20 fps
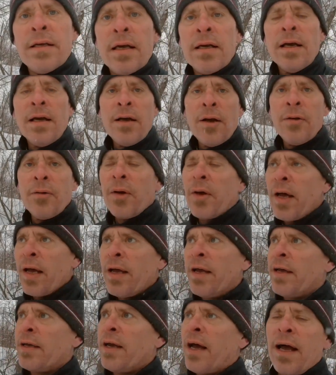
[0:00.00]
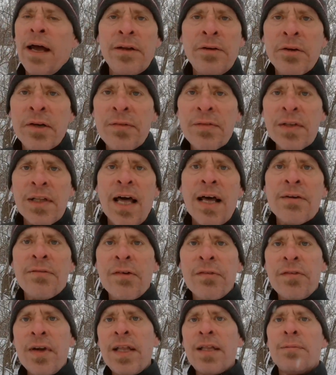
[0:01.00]
I don't have a lot
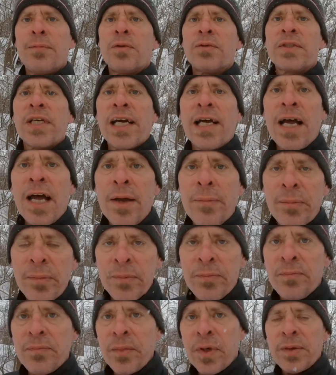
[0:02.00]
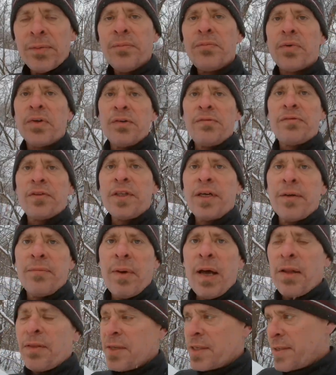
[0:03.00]
of available time, but briefly
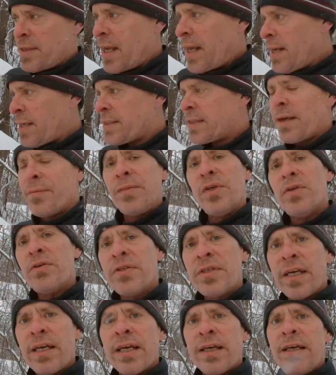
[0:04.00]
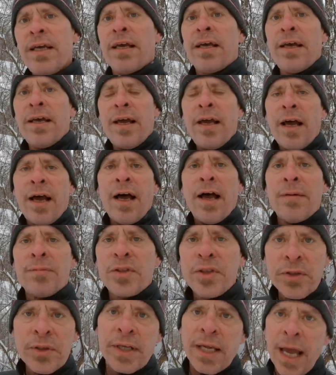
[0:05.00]
about the settings I'm using.
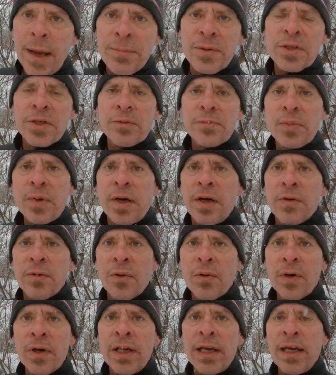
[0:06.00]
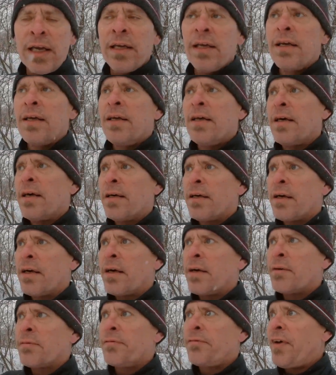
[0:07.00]
I'm shooting aperture priority,
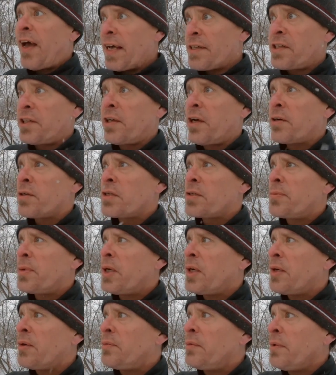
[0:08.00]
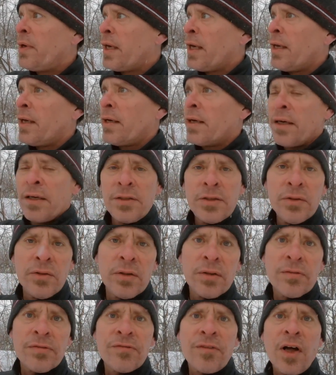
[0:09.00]
fast shutter speed. Due
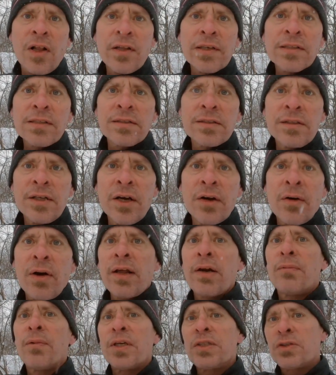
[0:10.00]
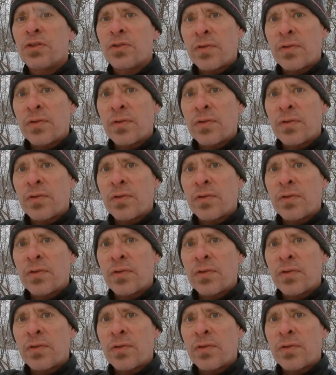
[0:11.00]
to the falling snow, I don't want